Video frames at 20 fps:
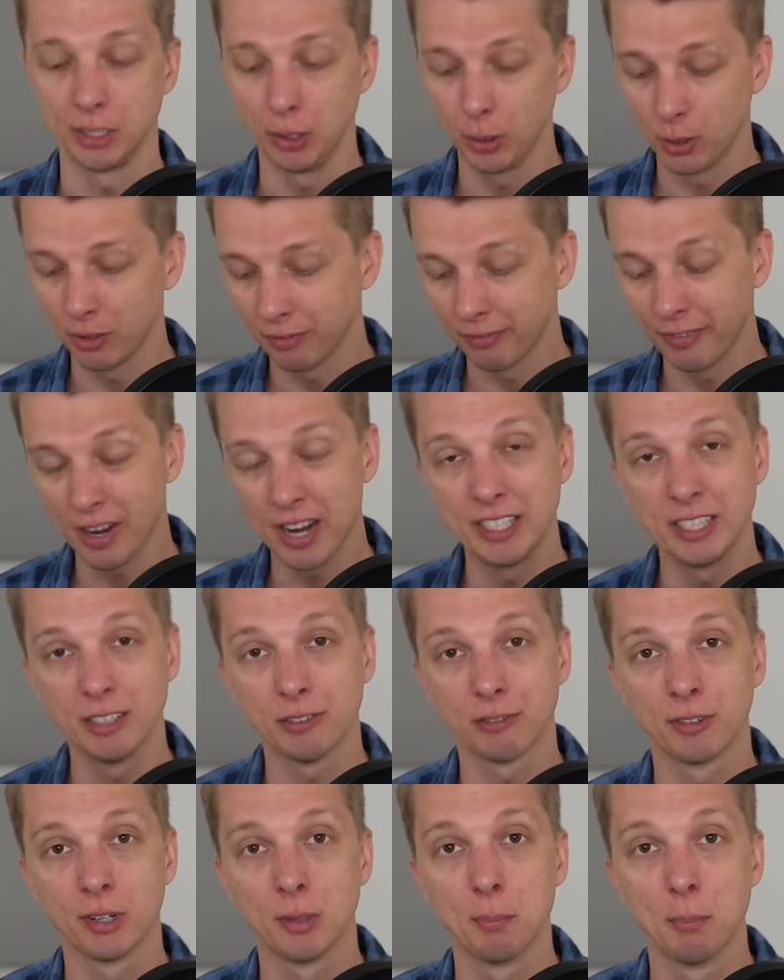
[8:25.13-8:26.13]
You could find
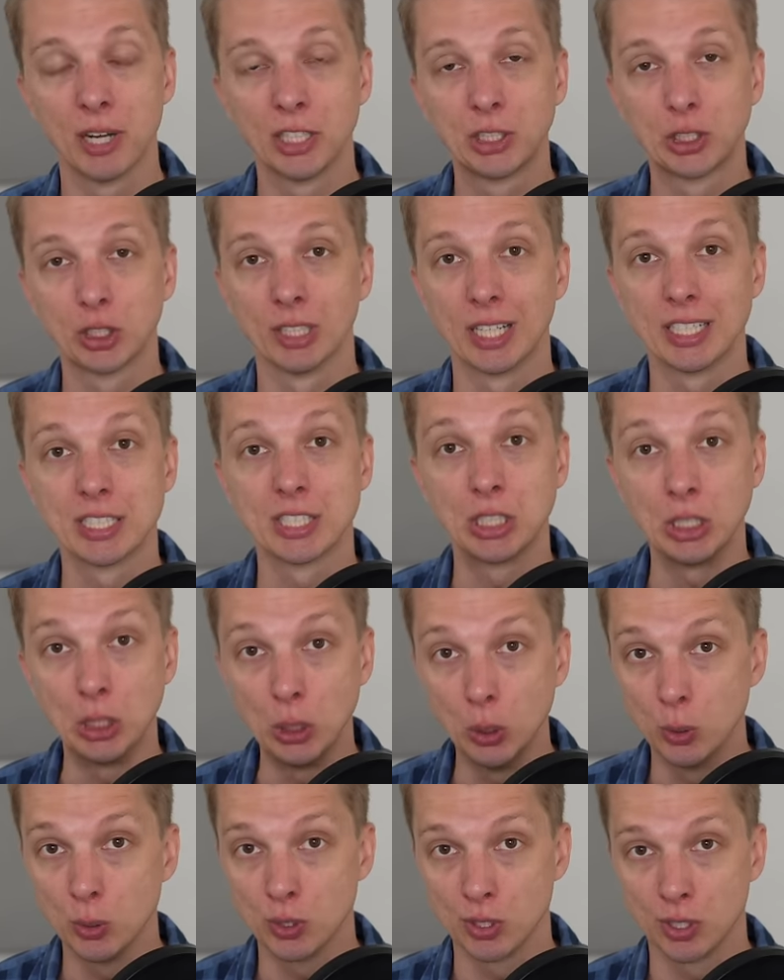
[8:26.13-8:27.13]
it for much less
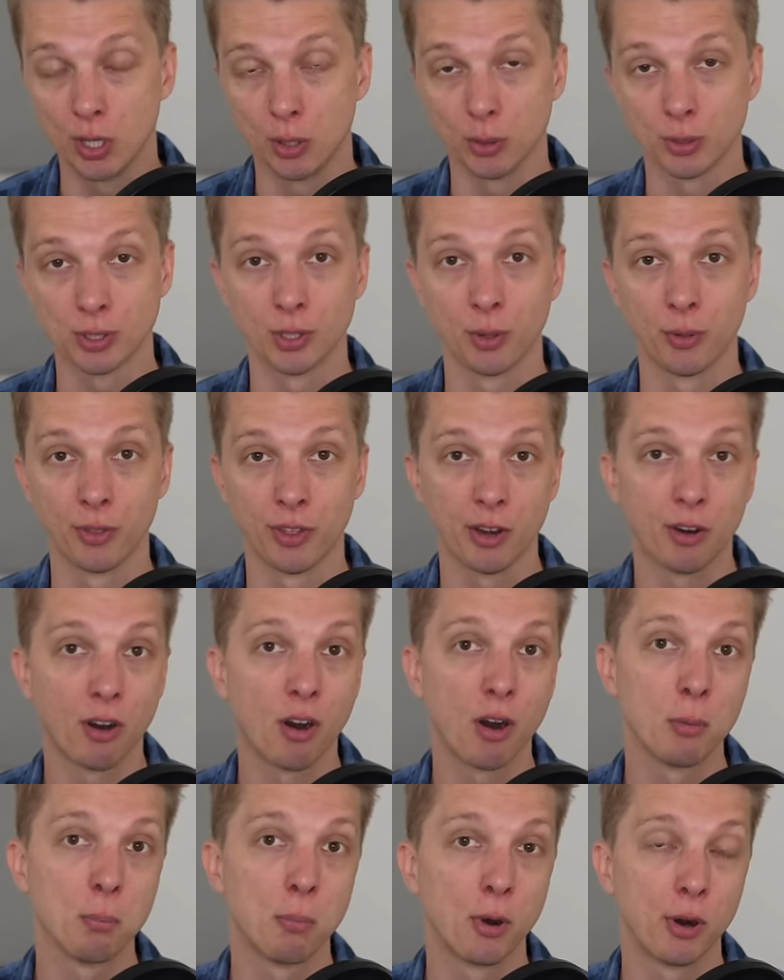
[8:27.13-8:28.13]
used though, so there
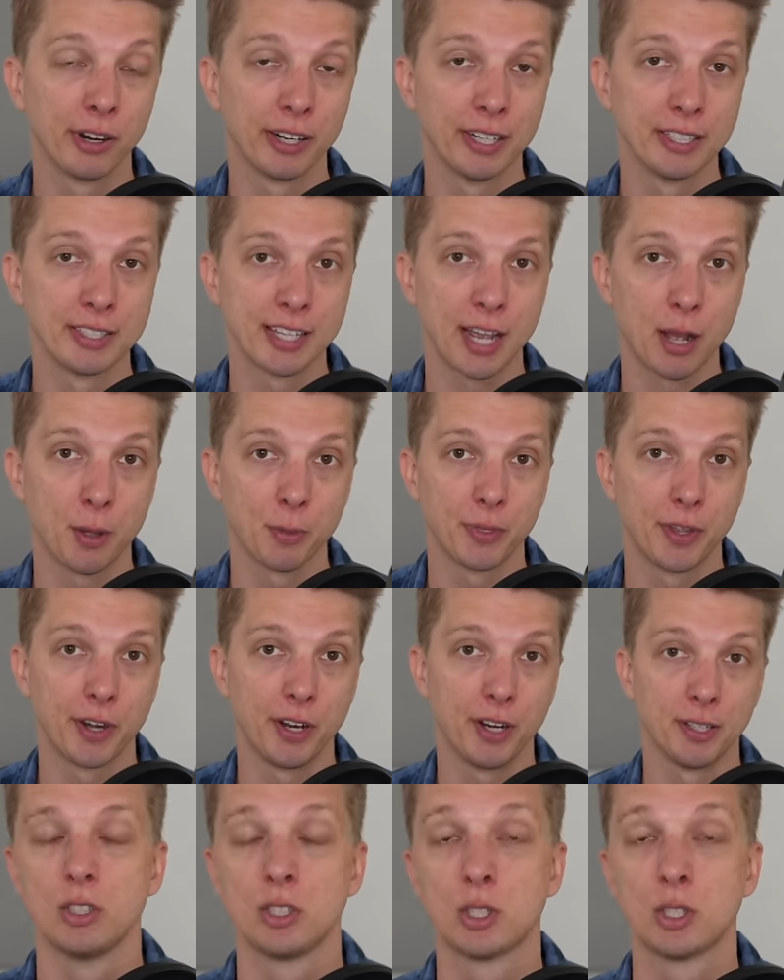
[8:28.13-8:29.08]
are bargains out there.